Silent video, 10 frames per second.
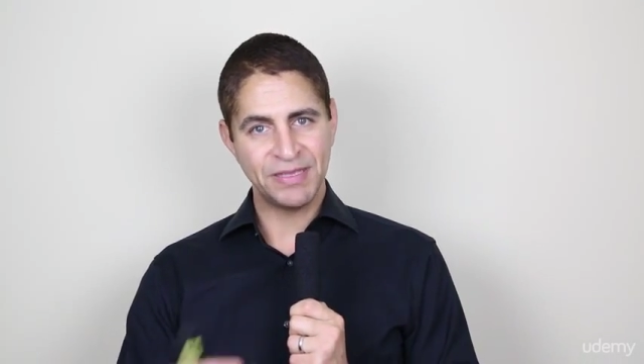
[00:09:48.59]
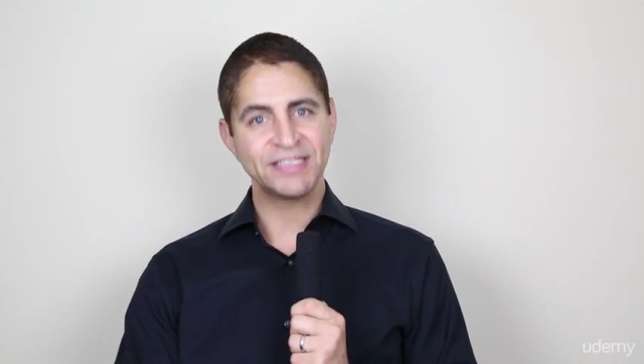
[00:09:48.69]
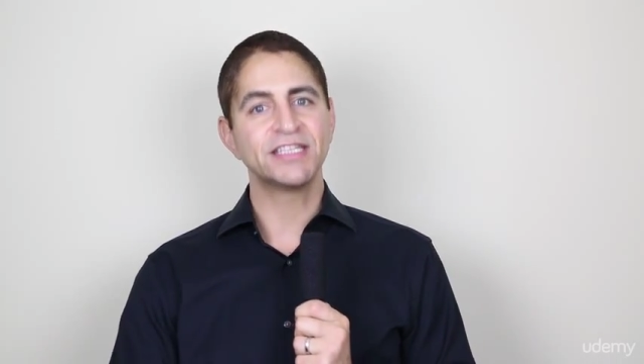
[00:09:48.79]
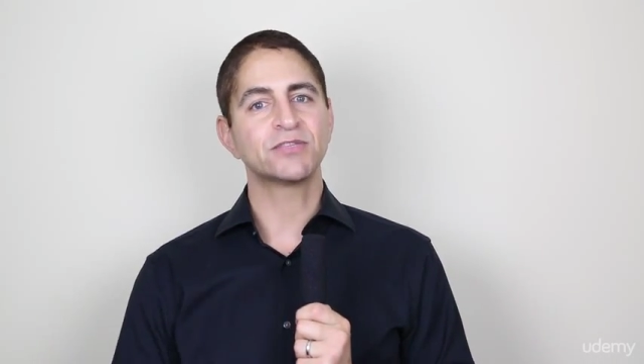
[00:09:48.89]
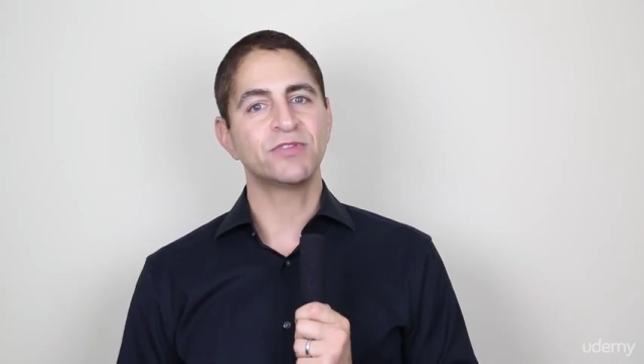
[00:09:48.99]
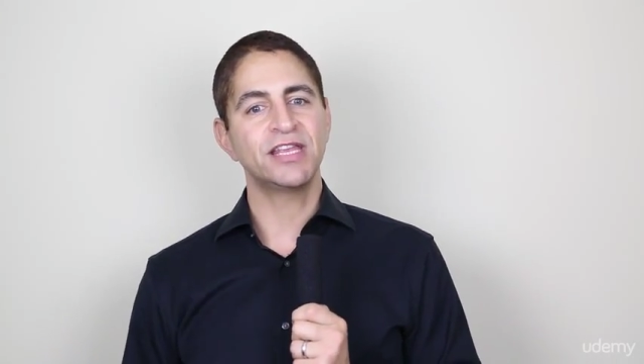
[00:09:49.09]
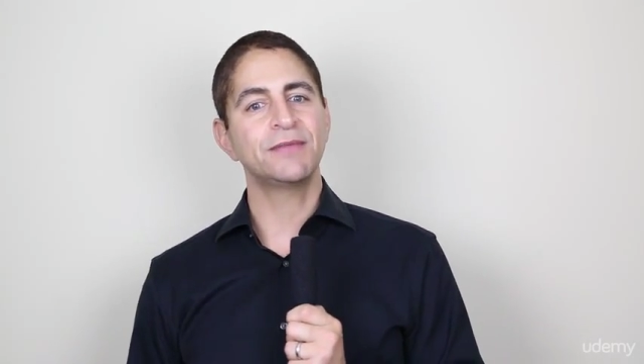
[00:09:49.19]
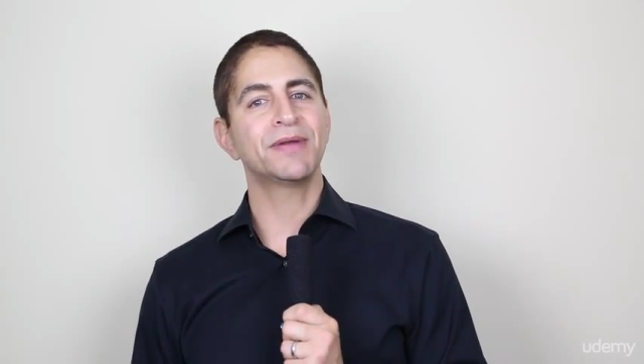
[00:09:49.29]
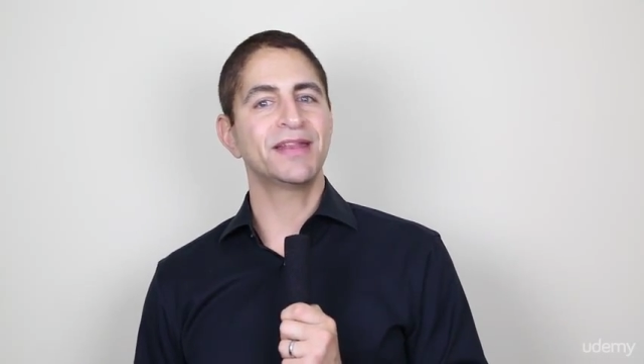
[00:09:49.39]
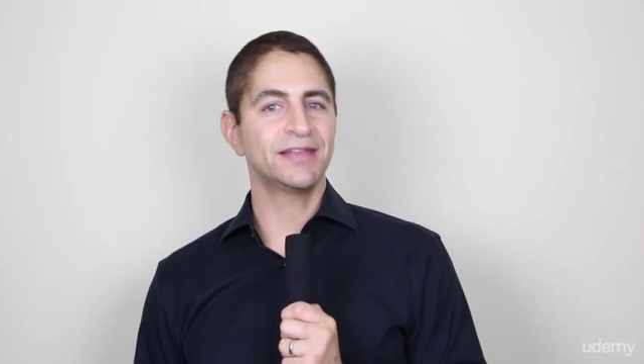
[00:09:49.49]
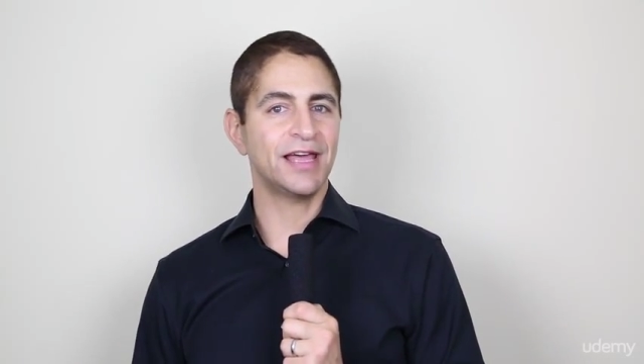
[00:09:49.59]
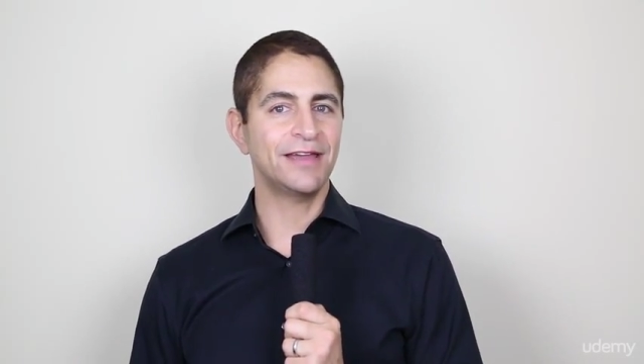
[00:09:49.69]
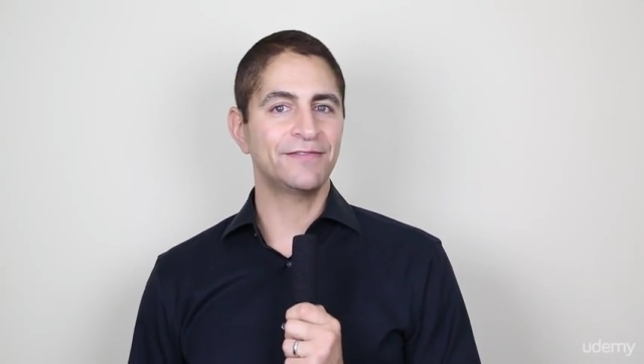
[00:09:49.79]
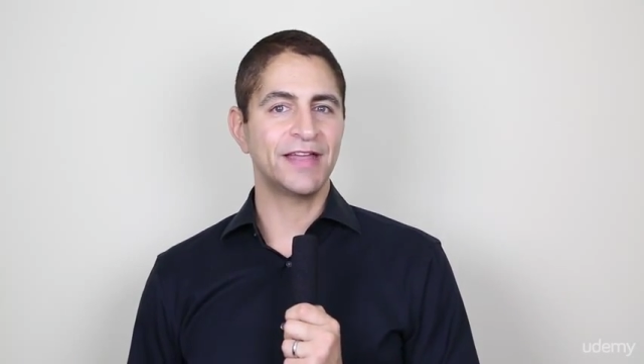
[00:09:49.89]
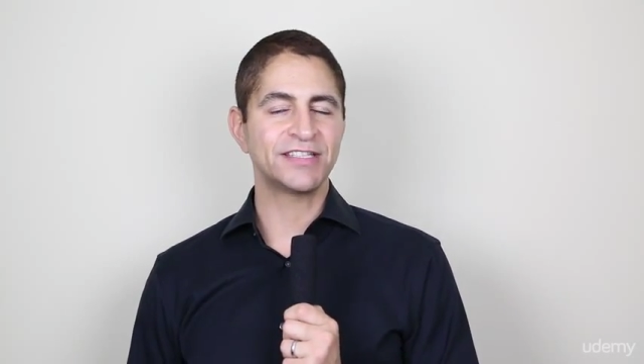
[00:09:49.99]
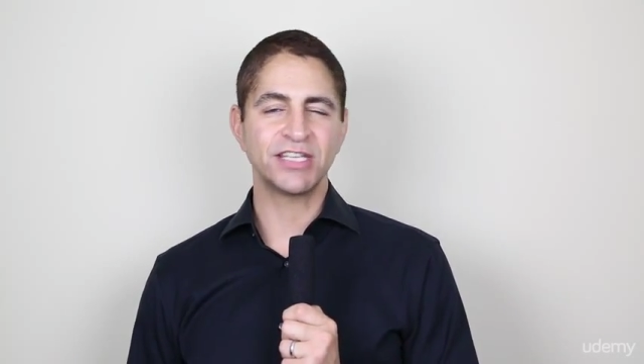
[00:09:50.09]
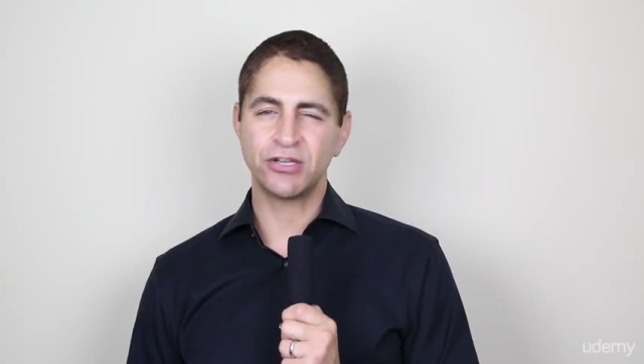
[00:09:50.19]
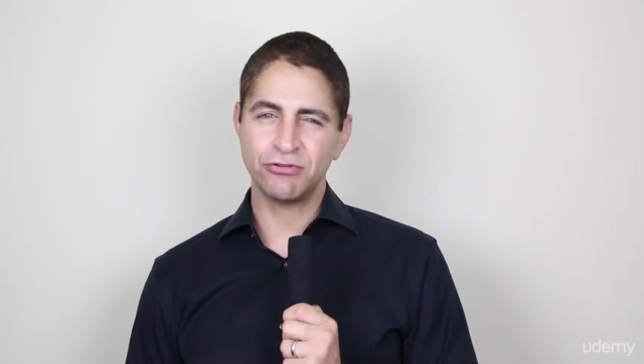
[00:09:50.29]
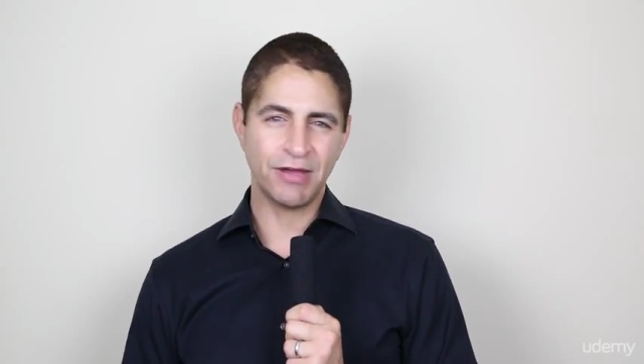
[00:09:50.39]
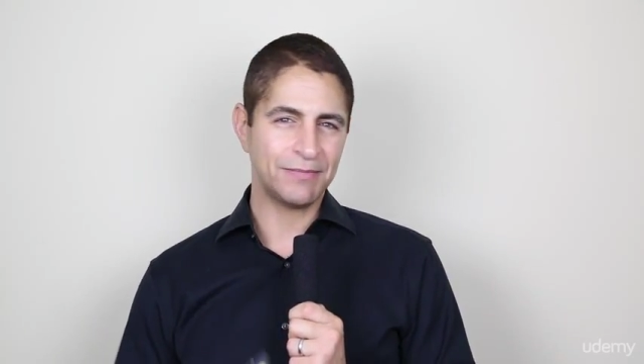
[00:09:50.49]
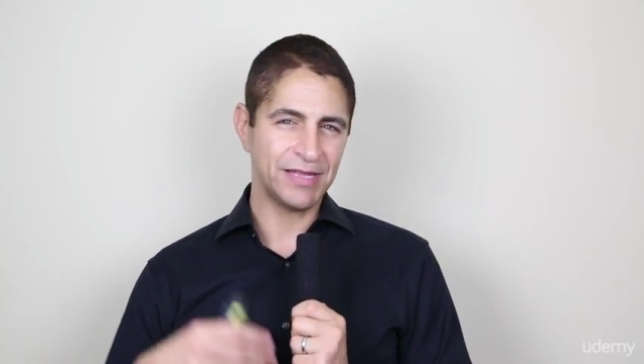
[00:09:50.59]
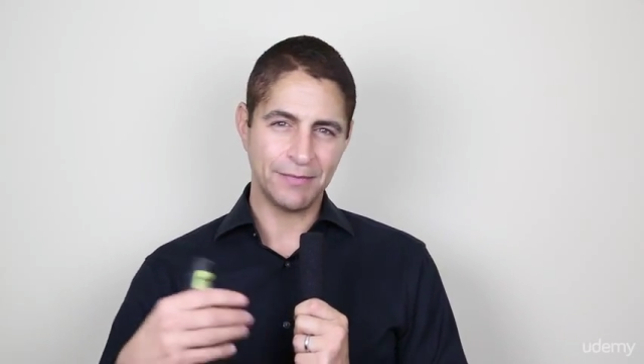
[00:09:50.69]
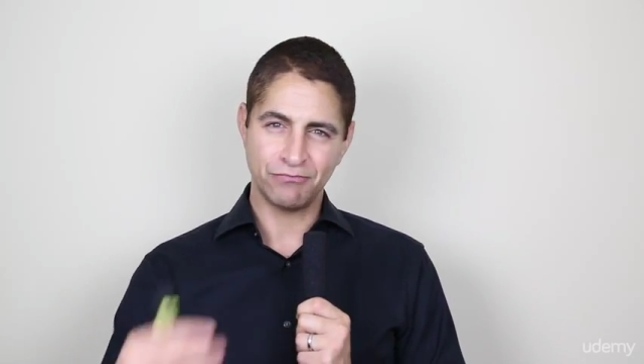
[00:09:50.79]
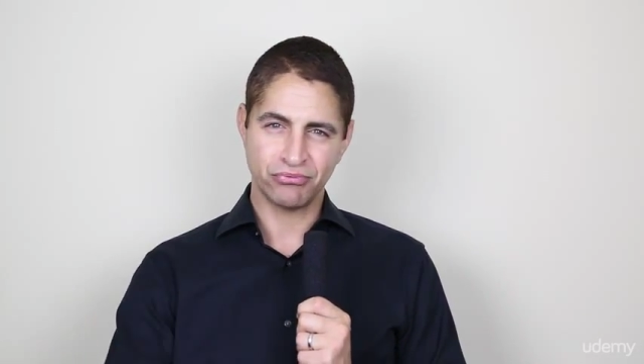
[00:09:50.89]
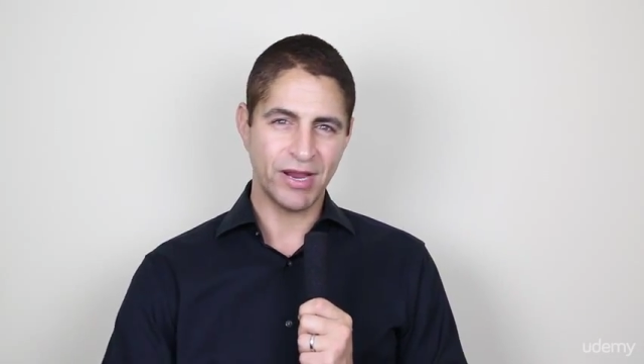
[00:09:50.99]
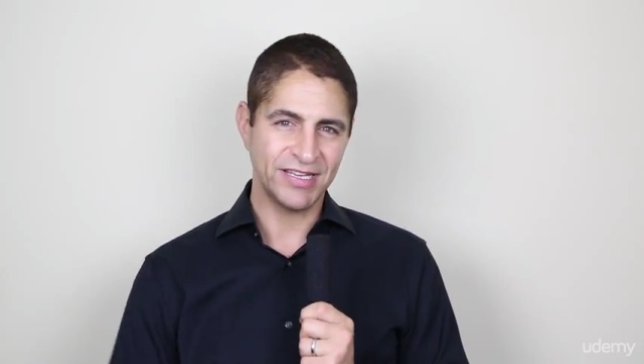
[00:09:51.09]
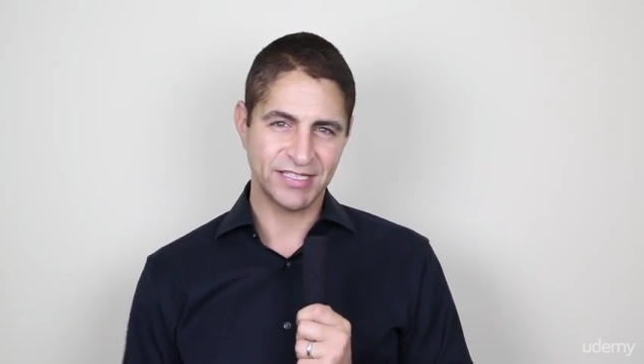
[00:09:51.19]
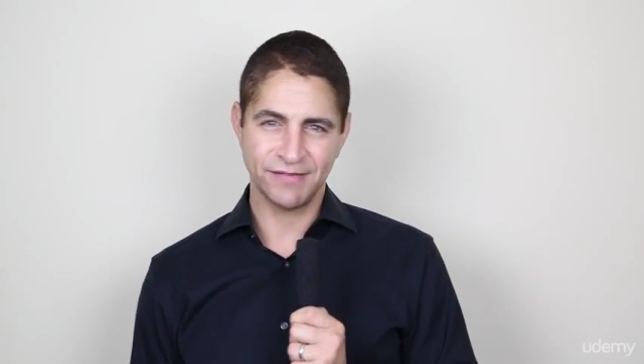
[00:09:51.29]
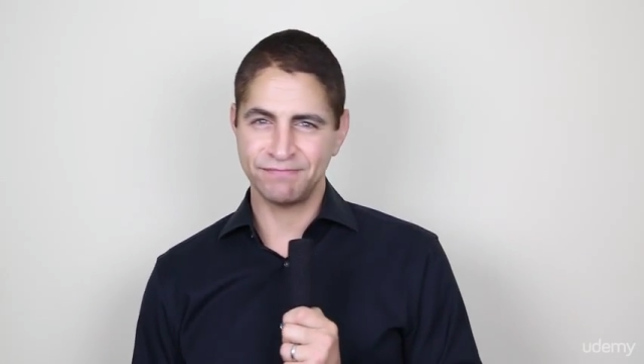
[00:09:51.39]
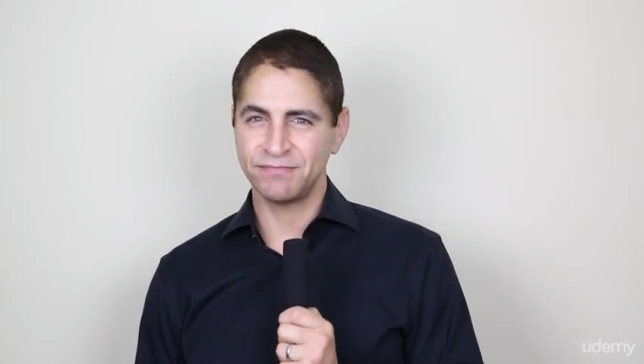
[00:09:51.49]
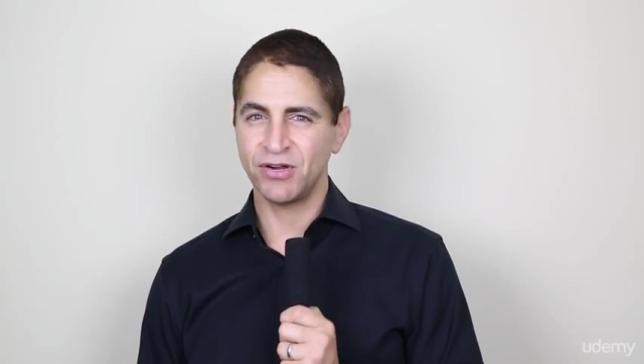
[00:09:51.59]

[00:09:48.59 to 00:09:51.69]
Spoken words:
business with anybody in life that's incredibly abrasive,